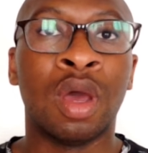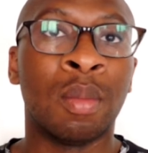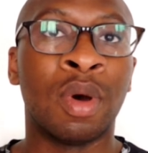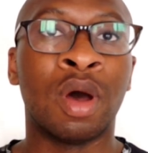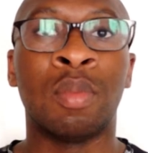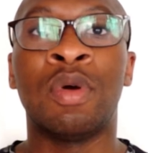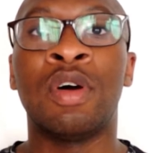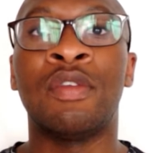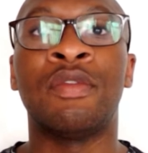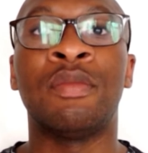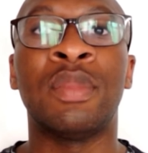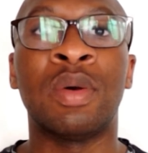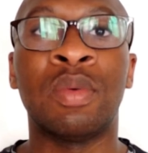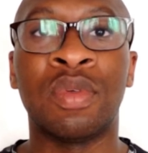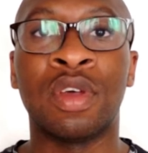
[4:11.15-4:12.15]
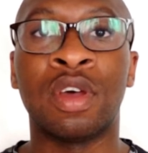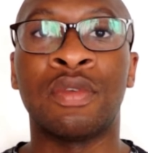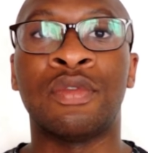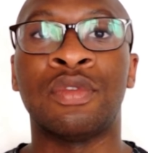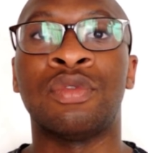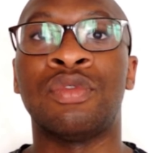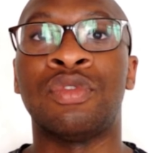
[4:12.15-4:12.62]
But apart from that, without
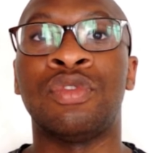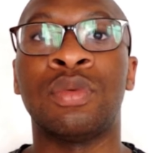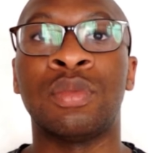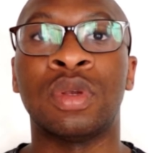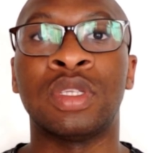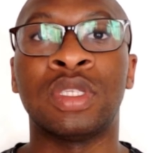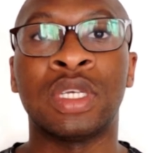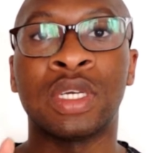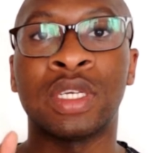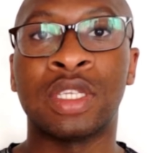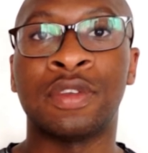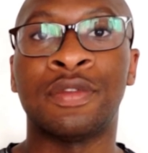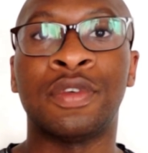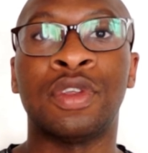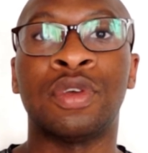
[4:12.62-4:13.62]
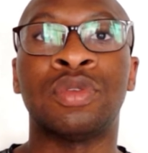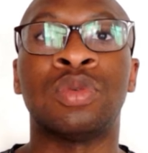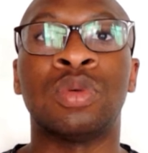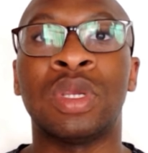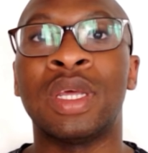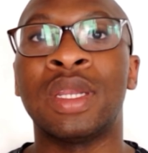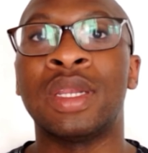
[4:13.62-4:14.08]
further ado, I'm going to take this video to
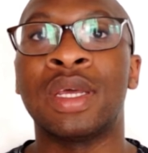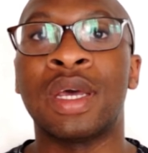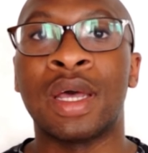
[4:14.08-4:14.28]
an end,